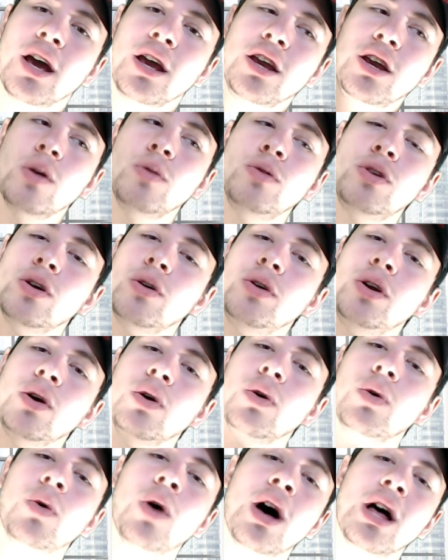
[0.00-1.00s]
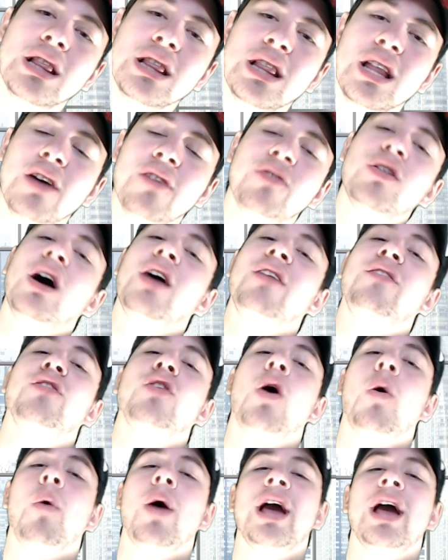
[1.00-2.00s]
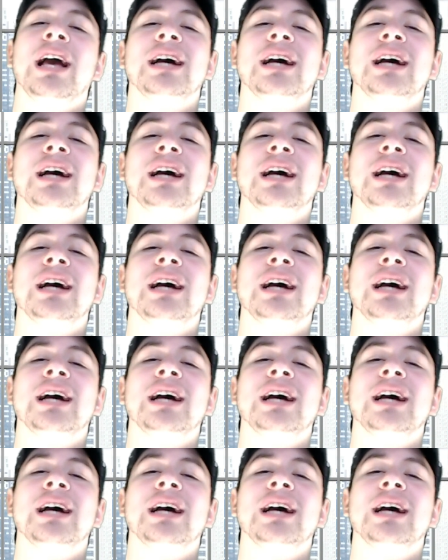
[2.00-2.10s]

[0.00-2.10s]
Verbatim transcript: you do you, live life your way,